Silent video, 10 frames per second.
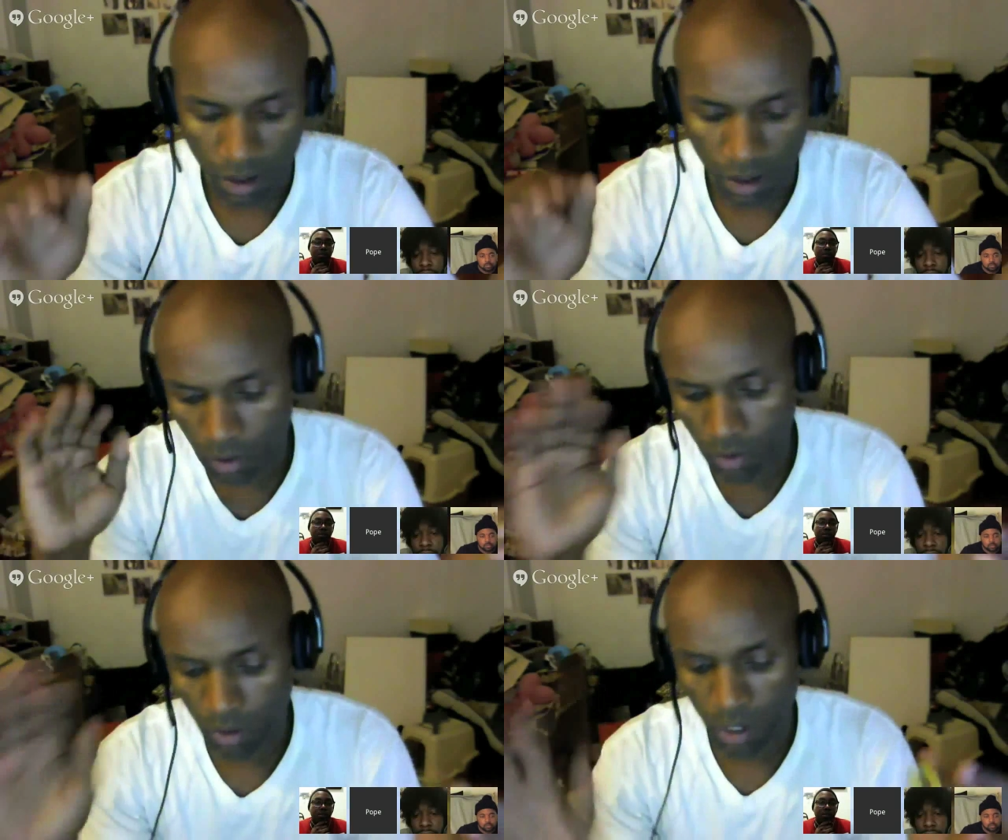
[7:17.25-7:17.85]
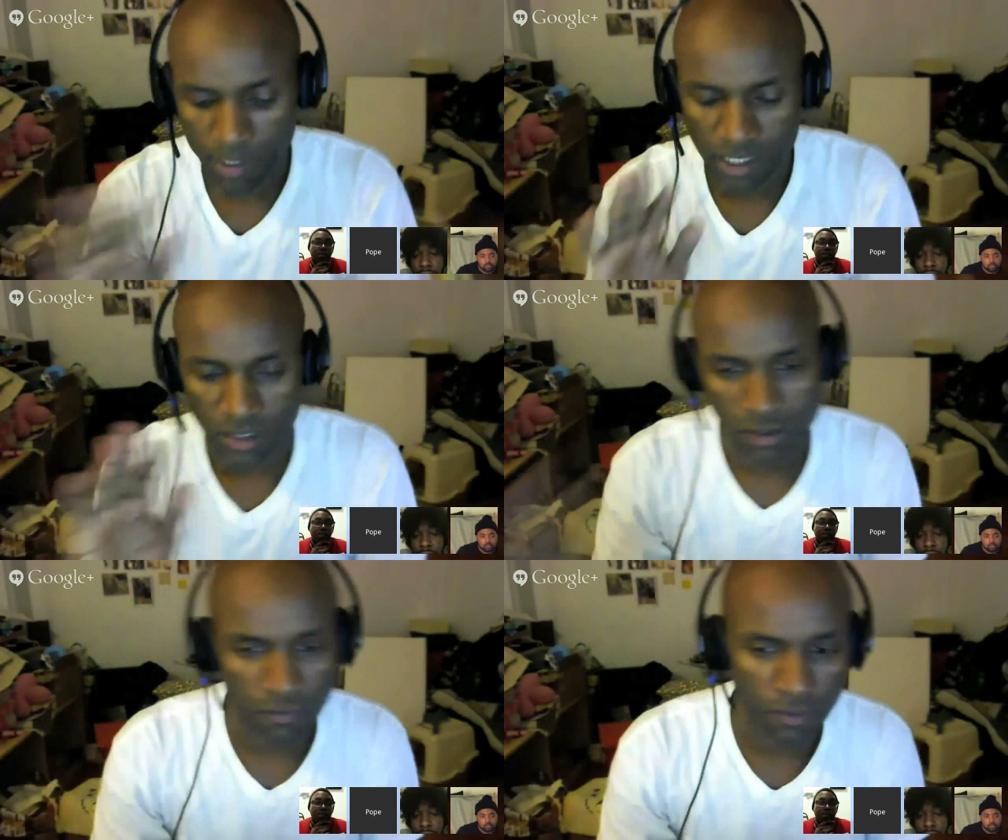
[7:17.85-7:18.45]
oh, how much
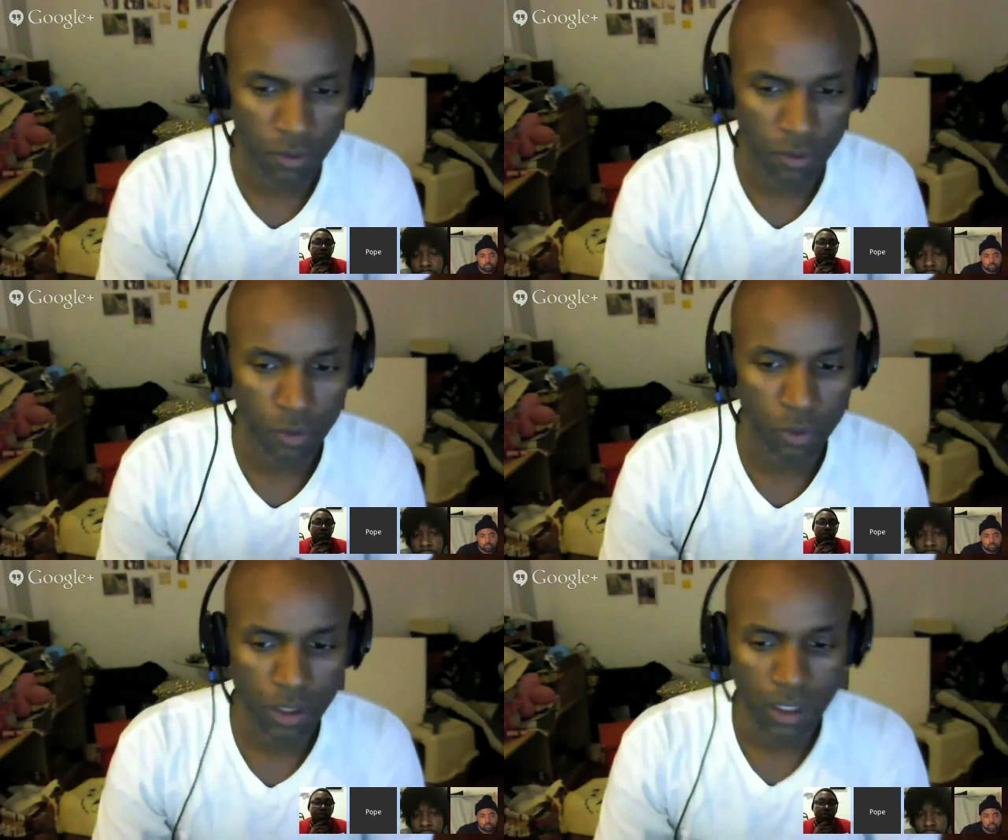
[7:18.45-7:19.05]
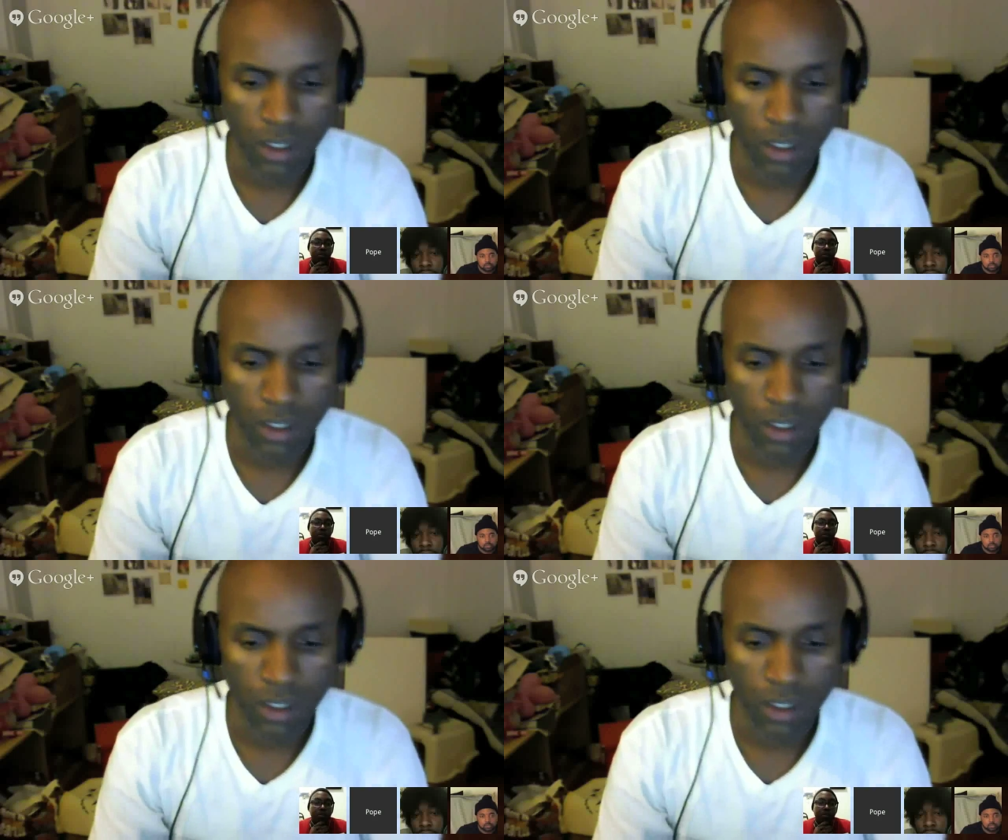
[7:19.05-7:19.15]
is the food?